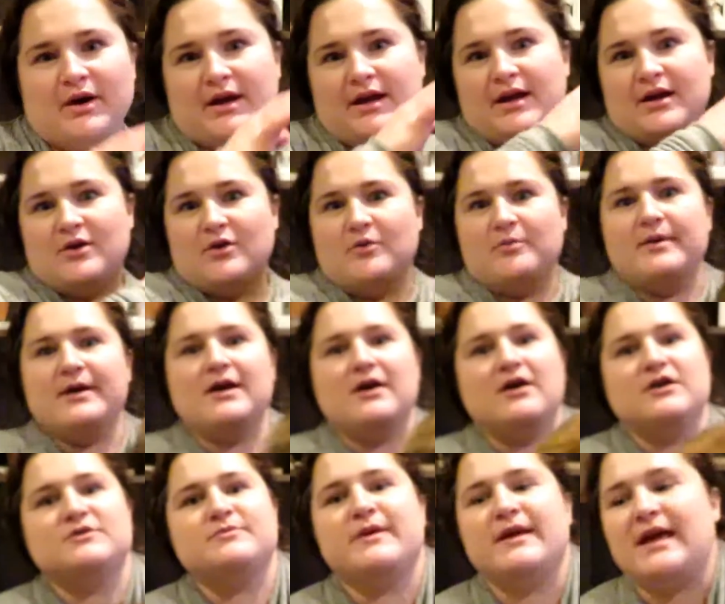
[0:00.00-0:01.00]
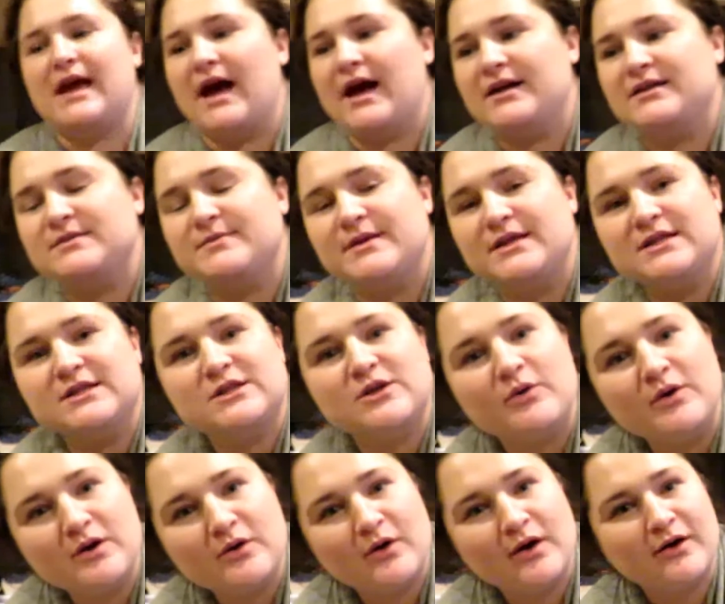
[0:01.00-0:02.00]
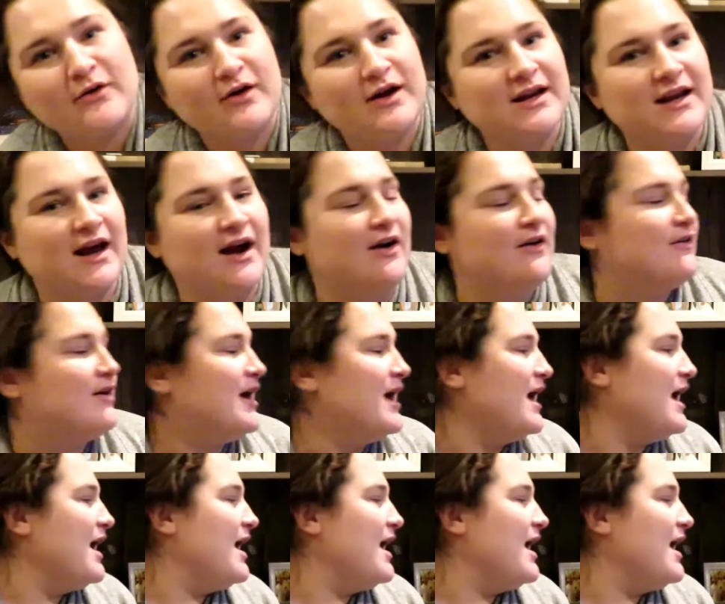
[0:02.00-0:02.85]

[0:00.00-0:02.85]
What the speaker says: And oh my gosh, my cat is being so annoying right now.